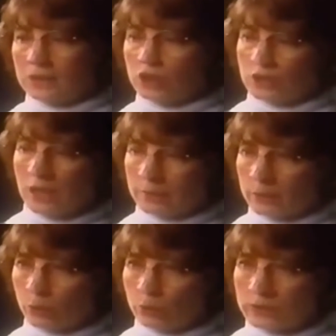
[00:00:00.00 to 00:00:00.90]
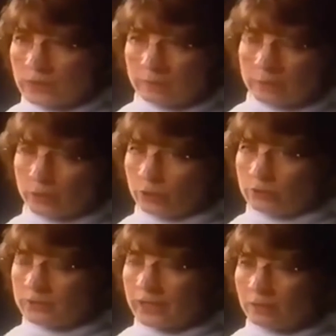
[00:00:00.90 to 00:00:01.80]
And it stopped. The horse stopped and
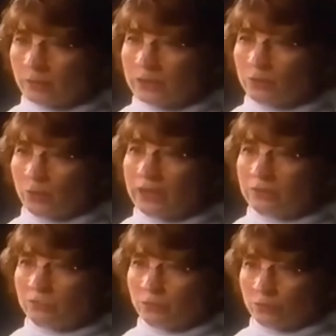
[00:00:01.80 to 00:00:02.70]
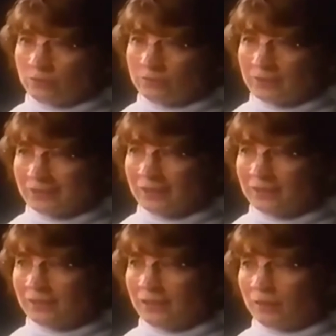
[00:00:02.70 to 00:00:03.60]
turned sideways, waiting for this
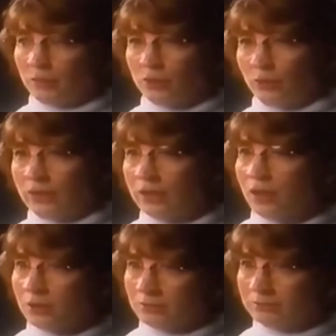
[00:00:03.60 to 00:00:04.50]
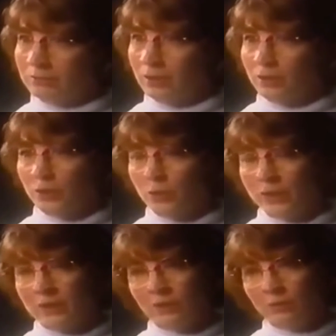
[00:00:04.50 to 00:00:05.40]
kid to tell him which way to go, whether to
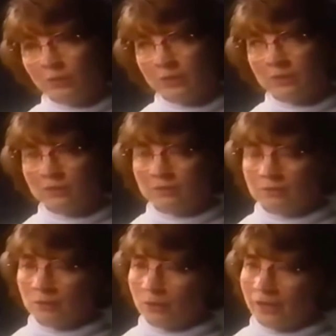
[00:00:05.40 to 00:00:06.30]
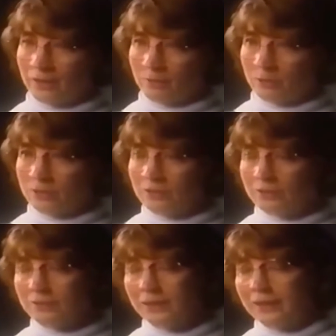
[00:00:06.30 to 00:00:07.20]
go into the woods or out of the
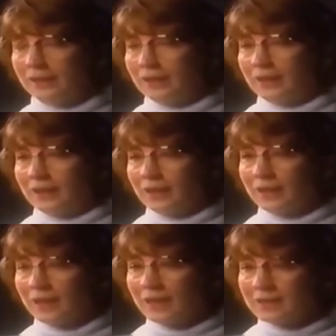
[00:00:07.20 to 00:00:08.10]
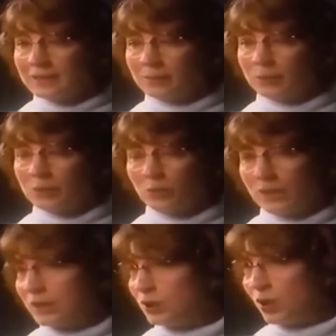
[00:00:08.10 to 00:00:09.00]
woods. And I asked him which
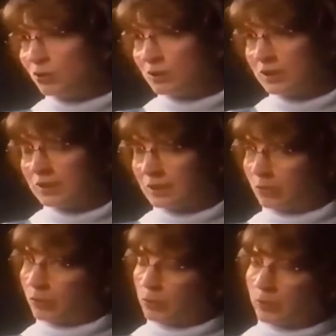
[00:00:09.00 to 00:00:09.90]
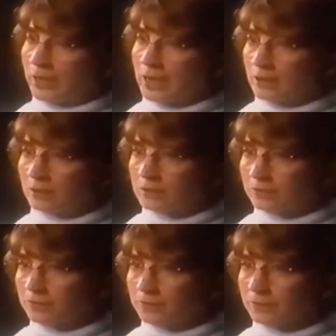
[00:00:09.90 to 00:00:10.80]
way he chose, and he said, well, we went out.
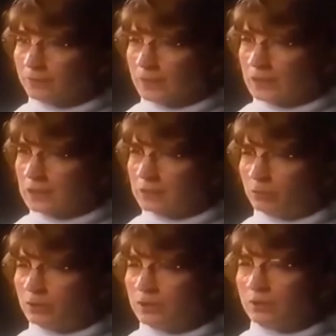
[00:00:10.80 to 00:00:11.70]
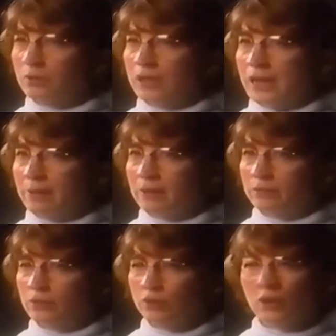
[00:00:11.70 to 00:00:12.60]
And I said, what do you think would have
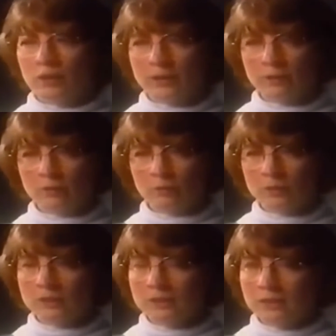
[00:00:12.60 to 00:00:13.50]
happened if you'd gone into the woods?